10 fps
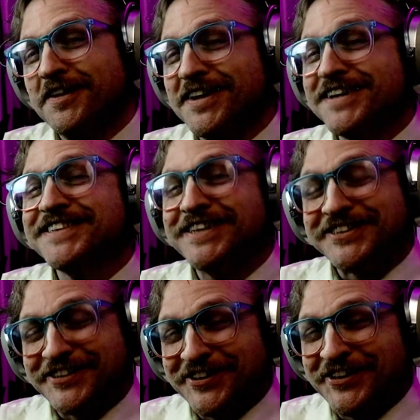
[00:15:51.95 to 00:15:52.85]
Isn't
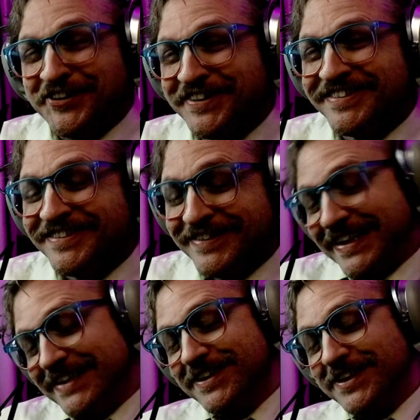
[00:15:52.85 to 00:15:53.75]
it true?
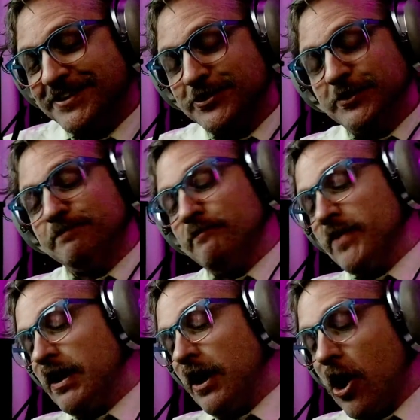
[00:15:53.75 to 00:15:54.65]
Isn't it true?
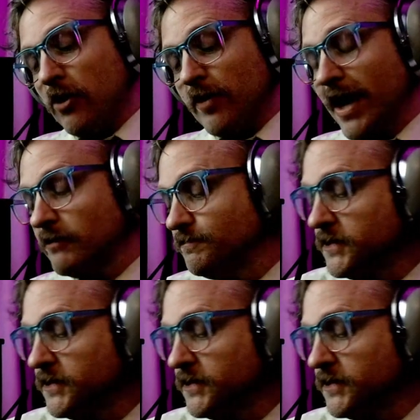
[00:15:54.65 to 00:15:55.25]
All right.